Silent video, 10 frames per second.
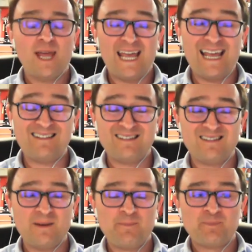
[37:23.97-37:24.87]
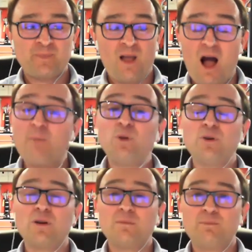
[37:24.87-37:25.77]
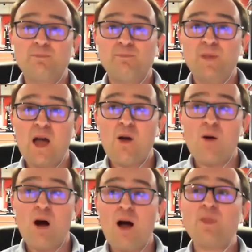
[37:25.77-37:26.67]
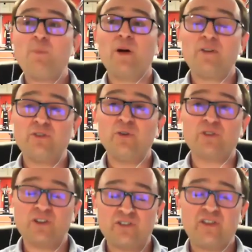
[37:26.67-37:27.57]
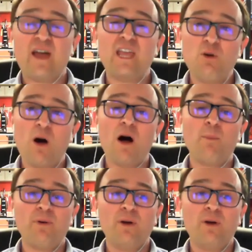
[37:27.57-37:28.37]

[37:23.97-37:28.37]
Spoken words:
It's, I'm your, you know, I'm the person who's going to set you up